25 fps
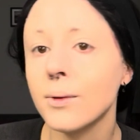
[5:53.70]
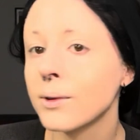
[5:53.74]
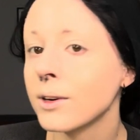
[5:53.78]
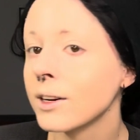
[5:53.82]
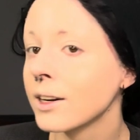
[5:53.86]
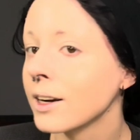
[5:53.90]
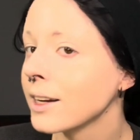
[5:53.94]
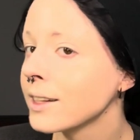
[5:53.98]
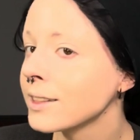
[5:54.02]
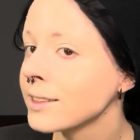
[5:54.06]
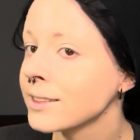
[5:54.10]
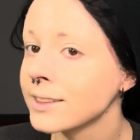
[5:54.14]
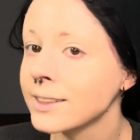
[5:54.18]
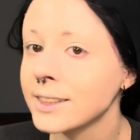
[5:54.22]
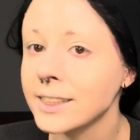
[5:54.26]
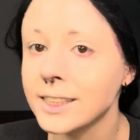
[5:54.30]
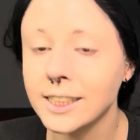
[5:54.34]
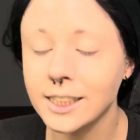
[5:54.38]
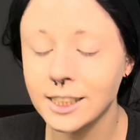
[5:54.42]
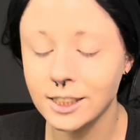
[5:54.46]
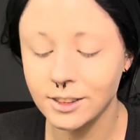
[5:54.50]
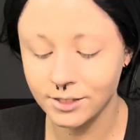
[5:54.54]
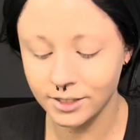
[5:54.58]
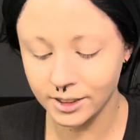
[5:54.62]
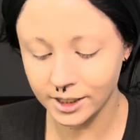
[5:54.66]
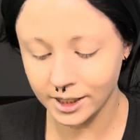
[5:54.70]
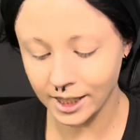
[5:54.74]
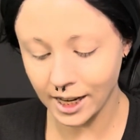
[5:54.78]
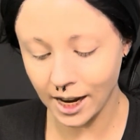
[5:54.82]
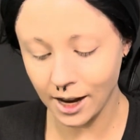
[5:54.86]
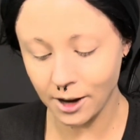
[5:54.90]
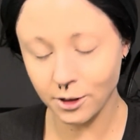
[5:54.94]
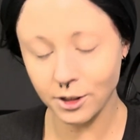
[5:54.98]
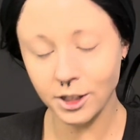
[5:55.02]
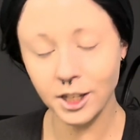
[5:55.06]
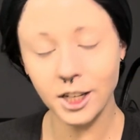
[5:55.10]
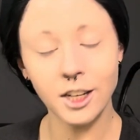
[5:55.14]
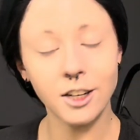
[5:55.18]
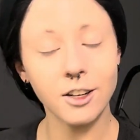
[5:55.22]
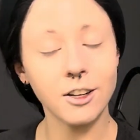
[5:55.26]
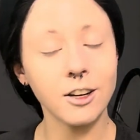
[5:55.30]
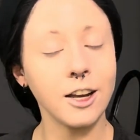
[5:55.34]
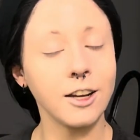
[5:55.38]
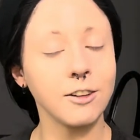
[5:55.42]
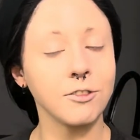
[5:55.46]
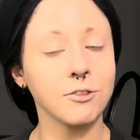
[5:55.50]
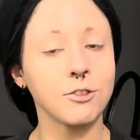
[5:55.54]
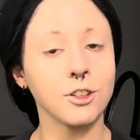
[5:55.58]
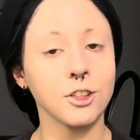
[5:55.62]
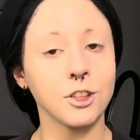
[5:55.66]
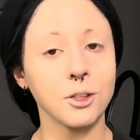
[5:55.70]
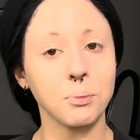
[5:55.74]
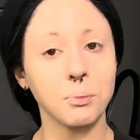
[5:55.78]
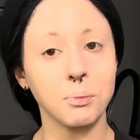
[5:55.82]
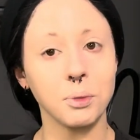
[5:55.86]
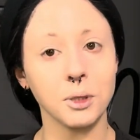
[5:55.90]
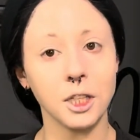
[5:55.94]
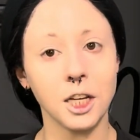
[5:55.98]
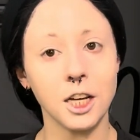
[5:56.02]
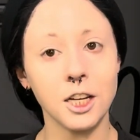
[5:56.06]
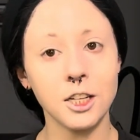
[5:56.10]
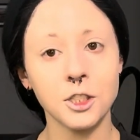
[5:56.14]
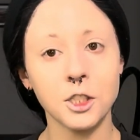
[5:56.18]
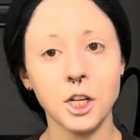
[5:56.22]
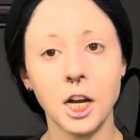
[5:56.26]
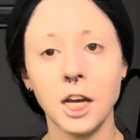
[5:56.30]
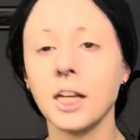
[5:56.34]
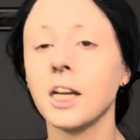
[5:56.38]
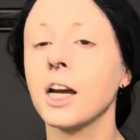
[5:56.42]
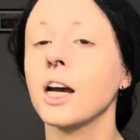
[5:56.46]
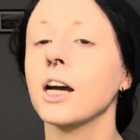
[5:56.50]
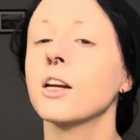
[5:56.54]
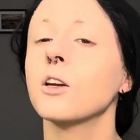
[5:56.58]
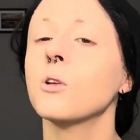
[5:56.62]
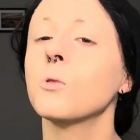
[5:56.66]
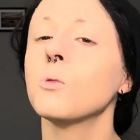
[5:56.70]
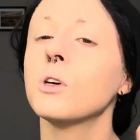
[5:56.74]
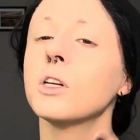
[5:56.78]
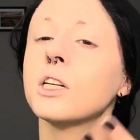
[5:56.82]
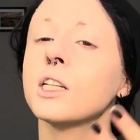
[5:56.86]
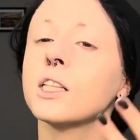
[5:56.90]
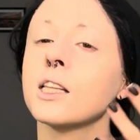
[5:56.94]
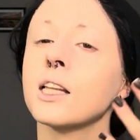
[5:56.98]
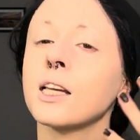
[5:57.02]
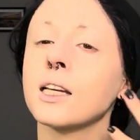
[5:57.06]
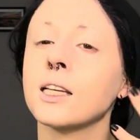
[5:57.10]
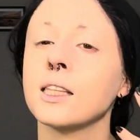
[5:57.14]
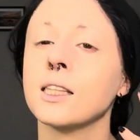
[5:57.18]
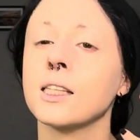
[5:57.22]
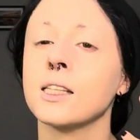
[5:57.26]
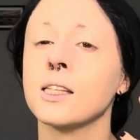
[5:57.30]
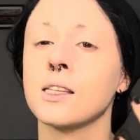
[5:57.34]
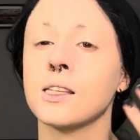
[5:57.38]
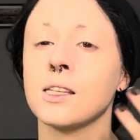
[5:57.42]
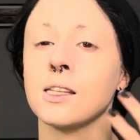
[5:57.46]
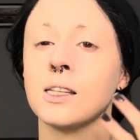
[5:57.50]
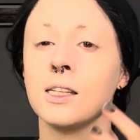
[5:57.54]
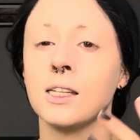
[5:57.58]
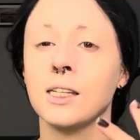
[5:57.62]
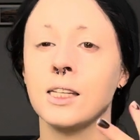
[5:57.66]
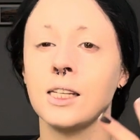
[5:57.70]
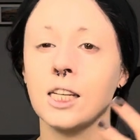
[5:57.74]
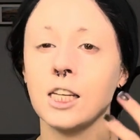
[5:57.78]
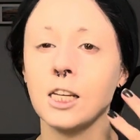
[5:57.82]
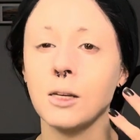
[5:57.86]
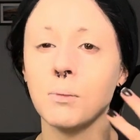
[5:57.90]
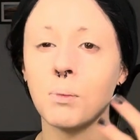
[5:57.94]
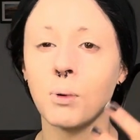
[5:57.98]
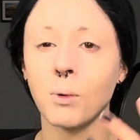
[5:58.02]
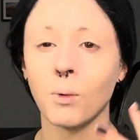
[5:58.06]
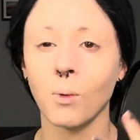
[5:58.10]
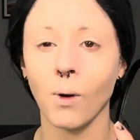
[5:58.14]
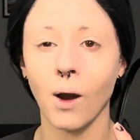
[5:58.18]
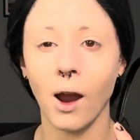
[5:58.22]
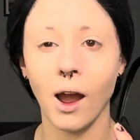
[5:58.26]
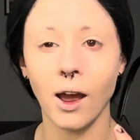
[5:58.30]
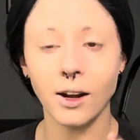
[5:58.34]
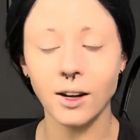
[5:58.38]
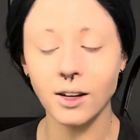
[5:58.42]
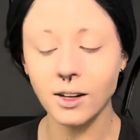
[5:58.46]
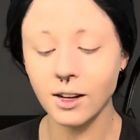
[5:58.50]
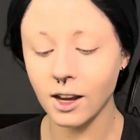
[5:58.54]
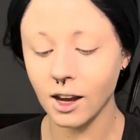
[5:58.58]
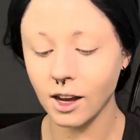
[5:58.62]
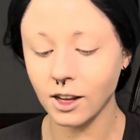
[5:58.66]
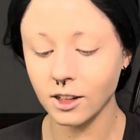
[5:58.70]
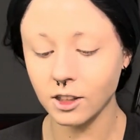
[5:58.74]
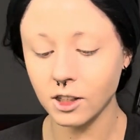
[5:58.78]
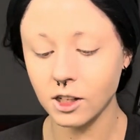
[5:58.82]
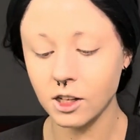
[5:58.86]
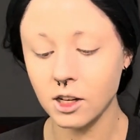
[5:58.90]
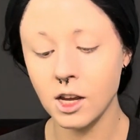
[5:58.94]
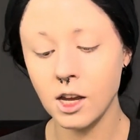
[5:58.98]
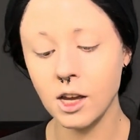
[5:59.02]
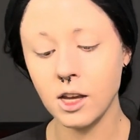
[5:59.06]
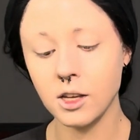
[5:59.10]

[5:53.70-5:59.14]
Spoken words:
we're nice and evened out here. And for the blush, I kind of wanted like this deep red color.